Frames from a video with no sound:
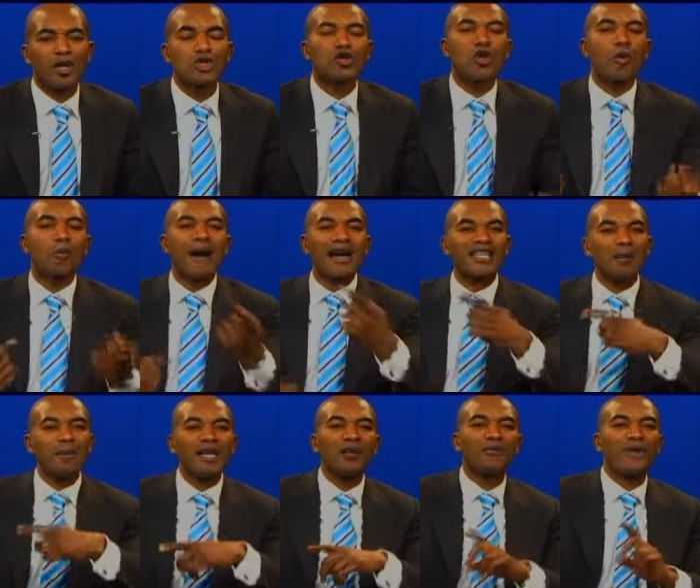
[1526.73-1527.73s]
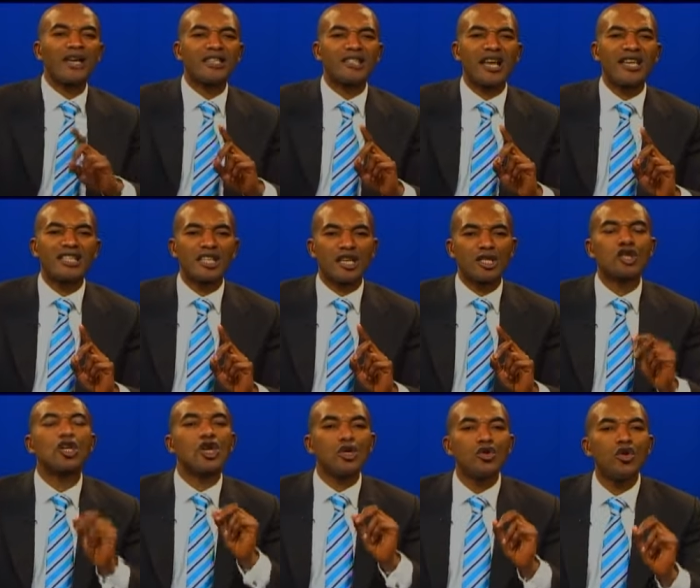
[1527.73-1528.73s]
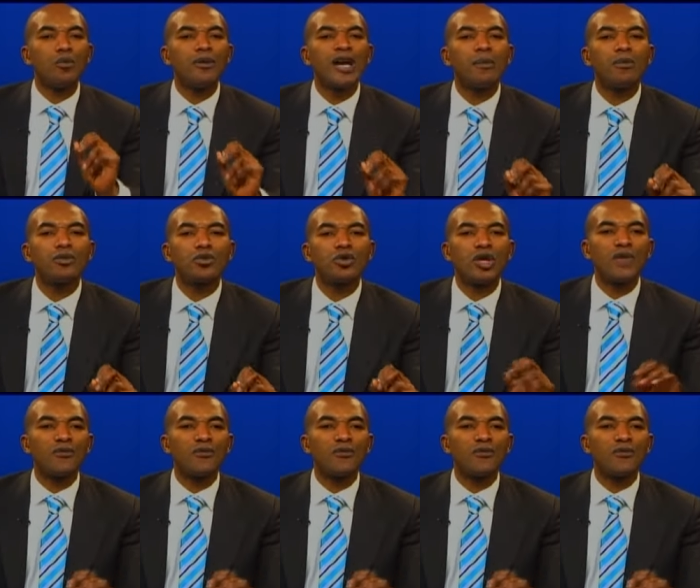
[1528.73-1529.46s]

So by the manifestations, you'll be able to do.